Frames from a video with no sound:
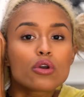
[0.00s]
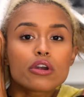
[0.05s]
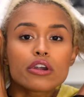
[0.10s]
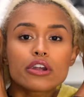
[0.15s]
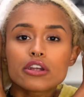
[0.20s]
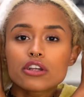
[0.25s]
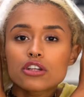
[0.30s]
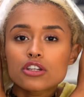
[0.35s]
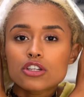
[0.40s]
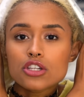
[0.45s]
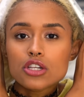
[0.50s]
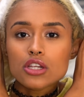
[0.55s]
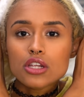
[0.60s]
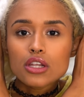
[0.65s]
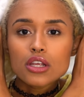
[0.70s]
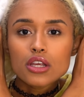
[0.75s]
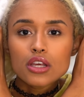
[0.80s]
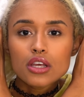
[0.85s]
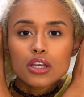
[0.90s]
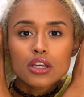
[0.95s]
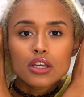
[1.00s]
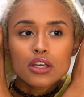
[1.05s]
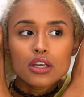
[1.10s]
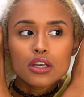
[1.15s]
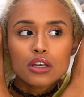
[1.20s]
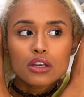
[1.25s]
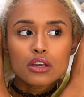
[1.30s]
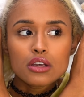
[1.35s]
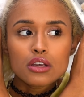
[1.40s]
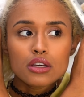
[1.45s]
orange?
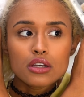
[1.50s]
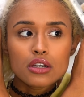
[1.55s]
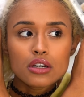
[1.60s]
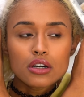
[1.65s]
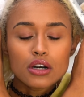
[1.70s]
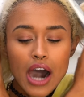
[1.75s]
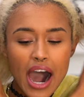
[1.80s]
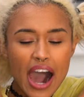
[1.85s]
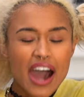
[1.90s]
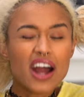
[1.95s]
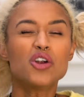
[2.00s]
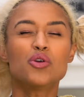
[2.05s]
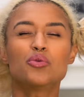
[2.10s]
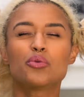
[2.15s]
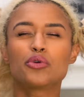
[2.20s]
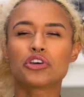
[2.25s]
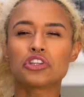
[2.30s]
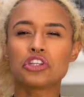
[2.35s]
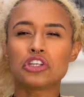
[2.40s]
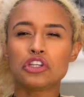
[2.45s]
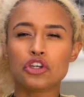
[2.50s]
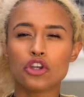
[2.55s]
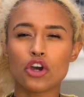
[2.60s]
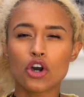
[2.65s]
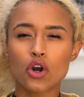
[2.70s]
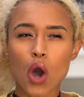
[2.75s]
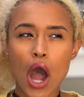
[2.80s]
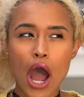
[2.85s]
I don't really know.